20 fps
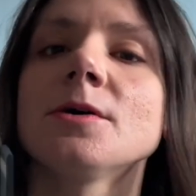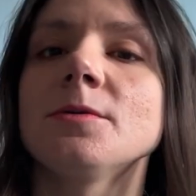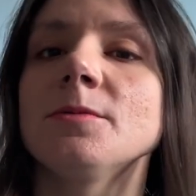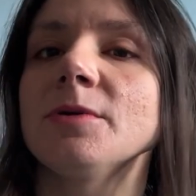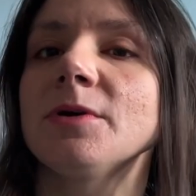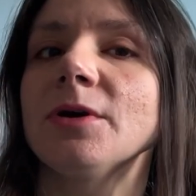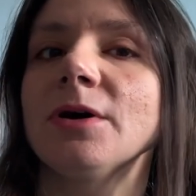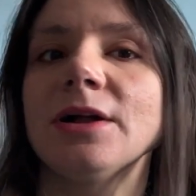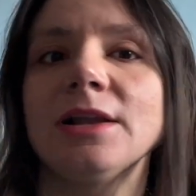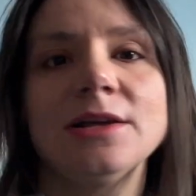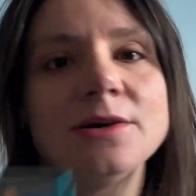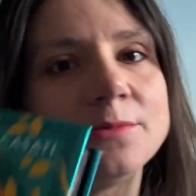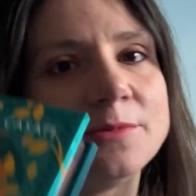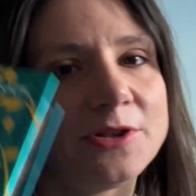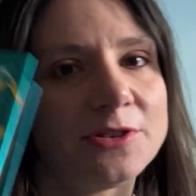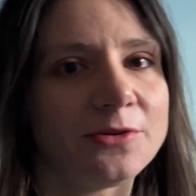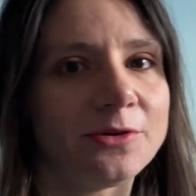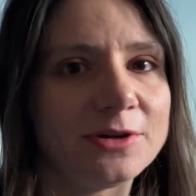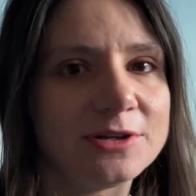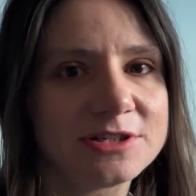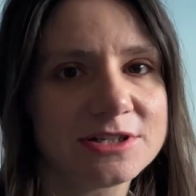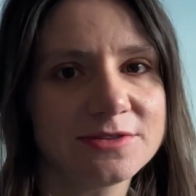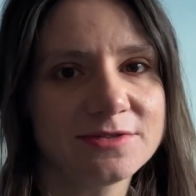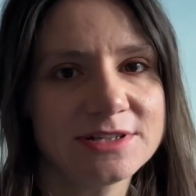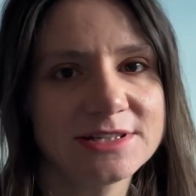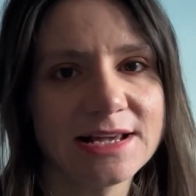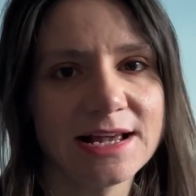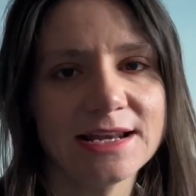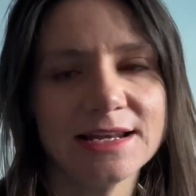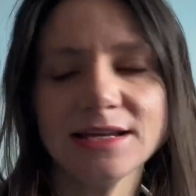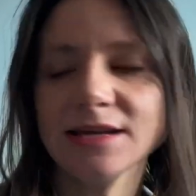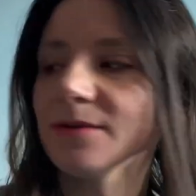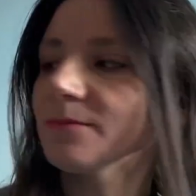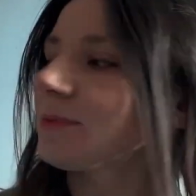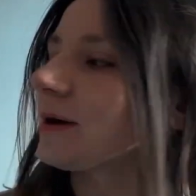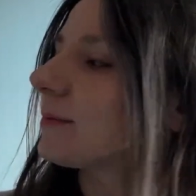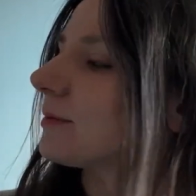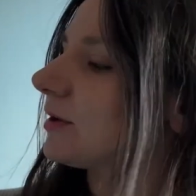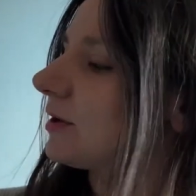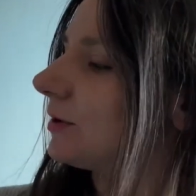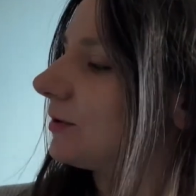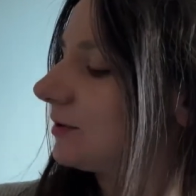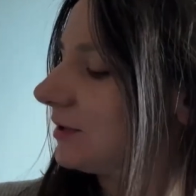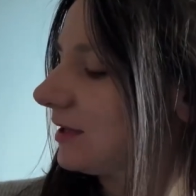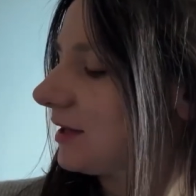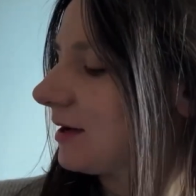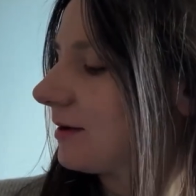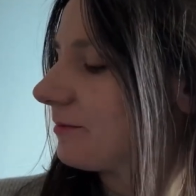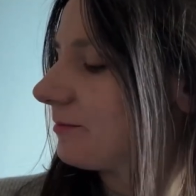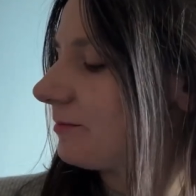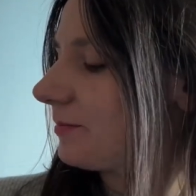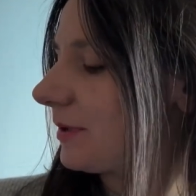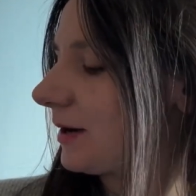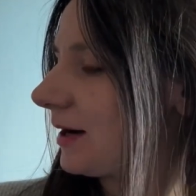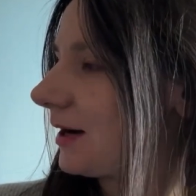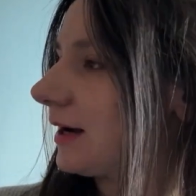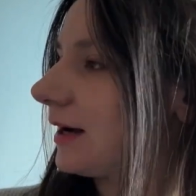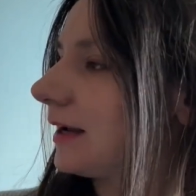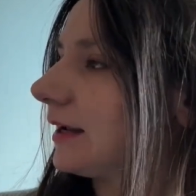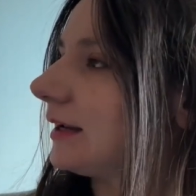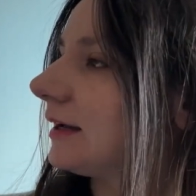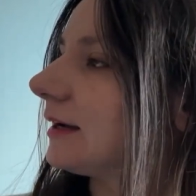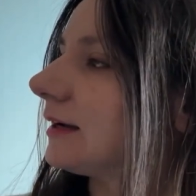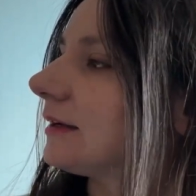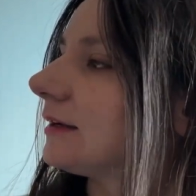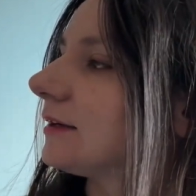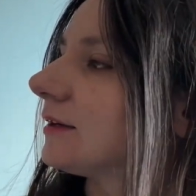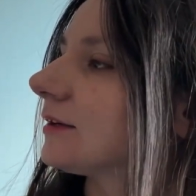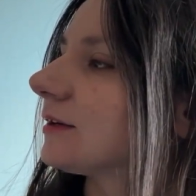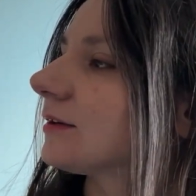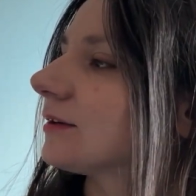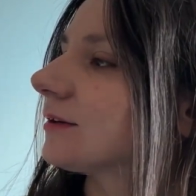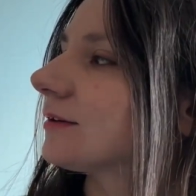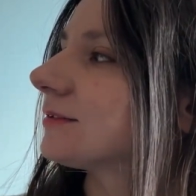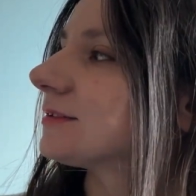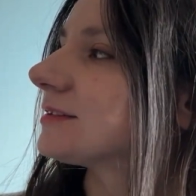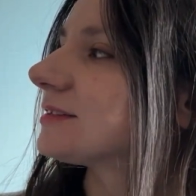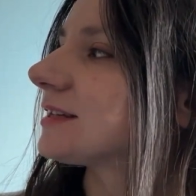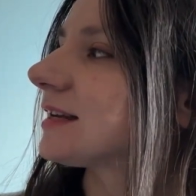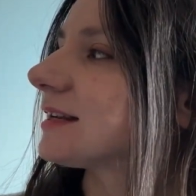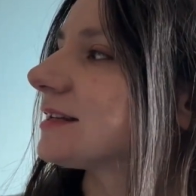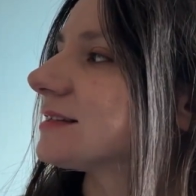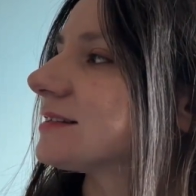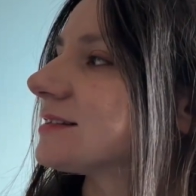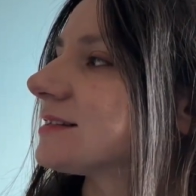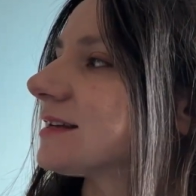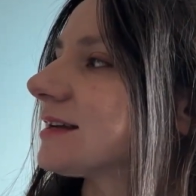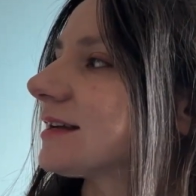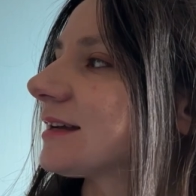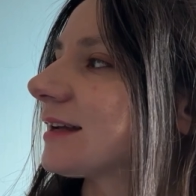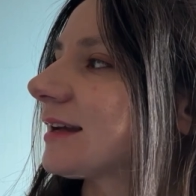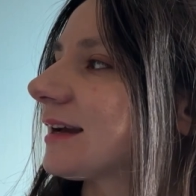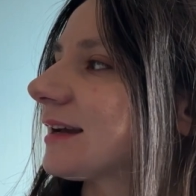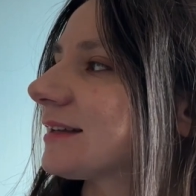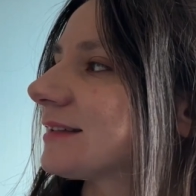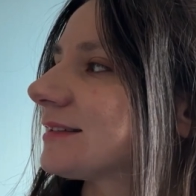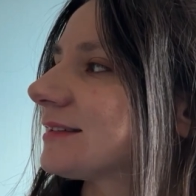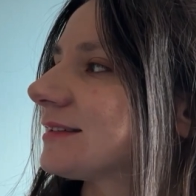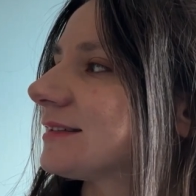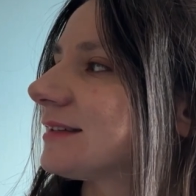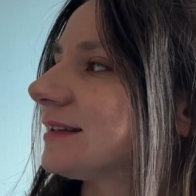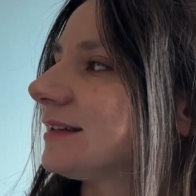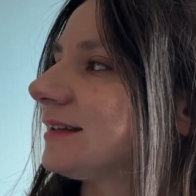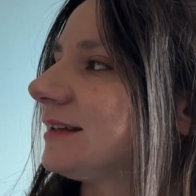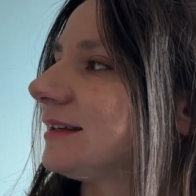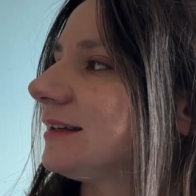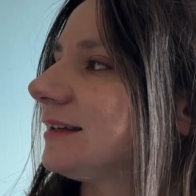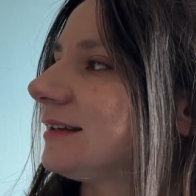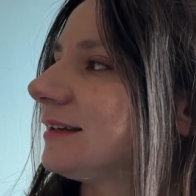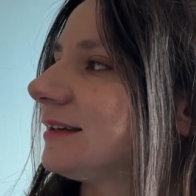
we've got a little mythology retelling. Babylonia by Constanza Casti.